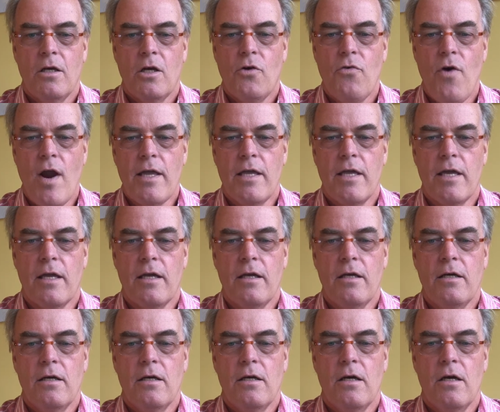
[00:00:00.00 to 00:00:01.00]

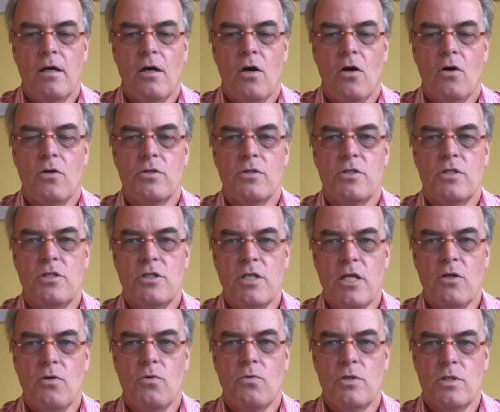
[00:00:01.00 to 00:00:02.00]
Cracking on
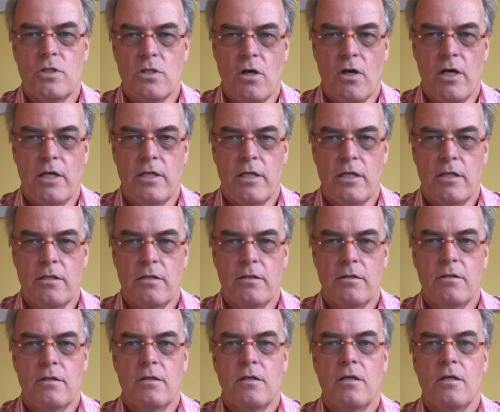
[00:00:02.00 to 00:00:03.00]
single-sided
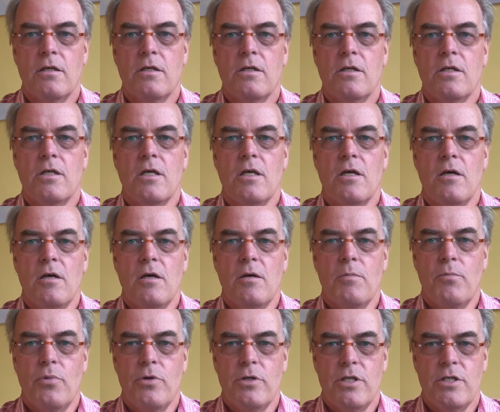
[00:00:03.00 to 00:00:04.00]

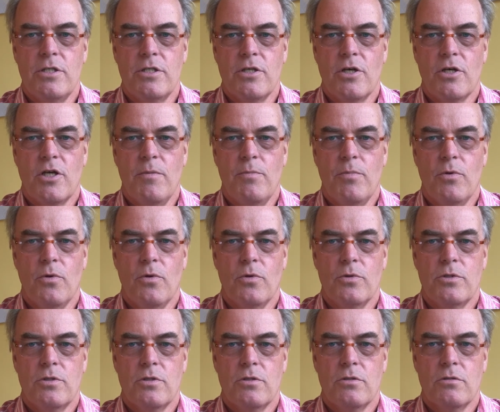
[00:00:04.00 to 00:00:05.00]
printed circuit
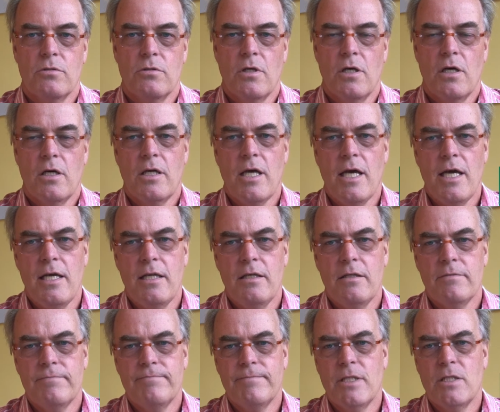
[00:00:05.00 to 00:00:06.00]
boards,
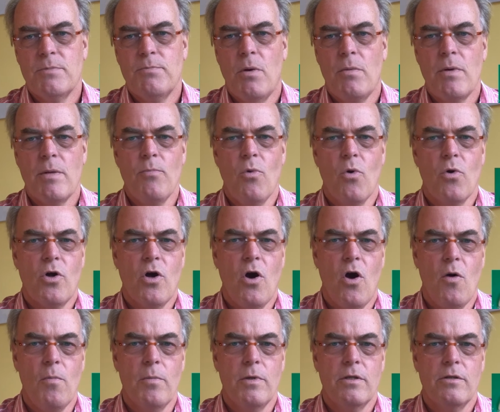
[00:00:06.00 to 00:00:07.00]
again, is probably more
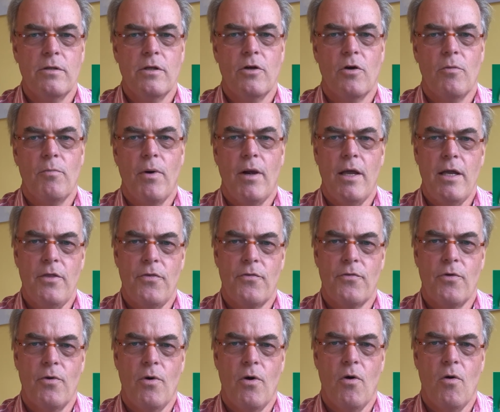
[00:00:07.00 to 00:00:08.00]
common than on plated
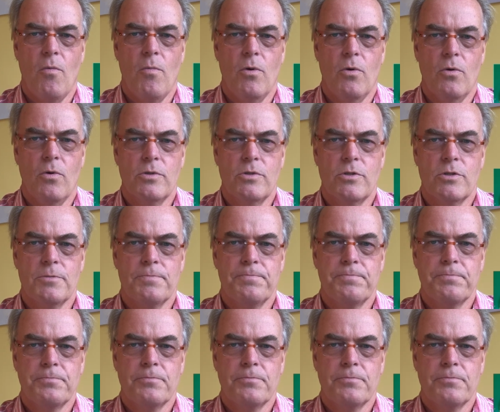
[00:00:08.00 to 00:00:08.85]
through-hole boards.